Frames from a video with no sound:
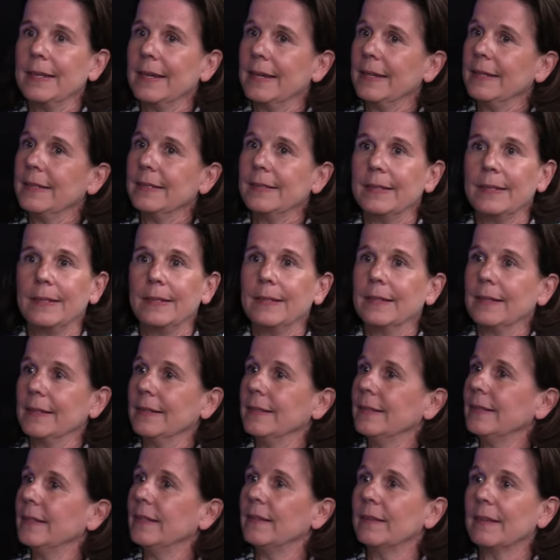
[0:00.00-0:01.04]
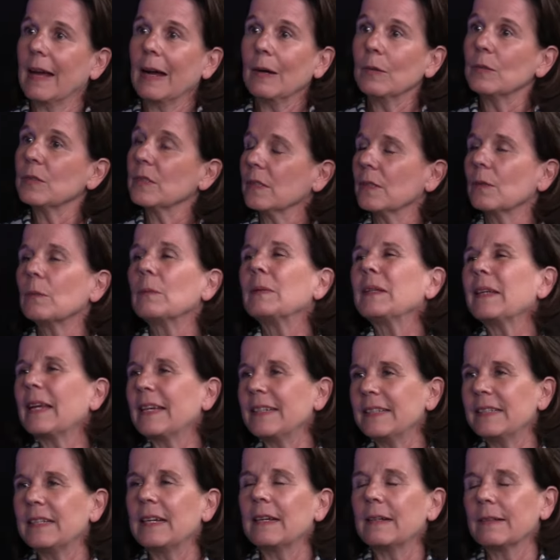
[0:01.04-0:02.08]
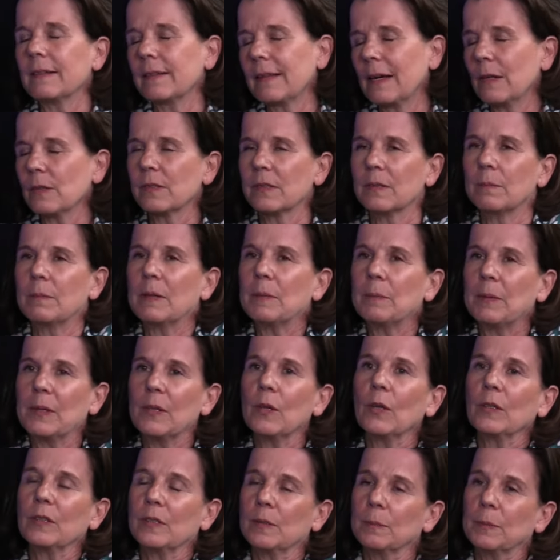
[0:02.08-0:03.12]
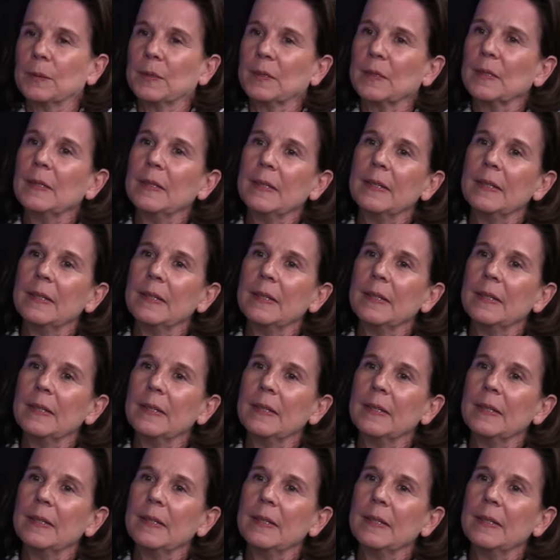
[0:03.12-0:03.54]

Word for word: 80 90,000 or 90,000 mm. maybe not but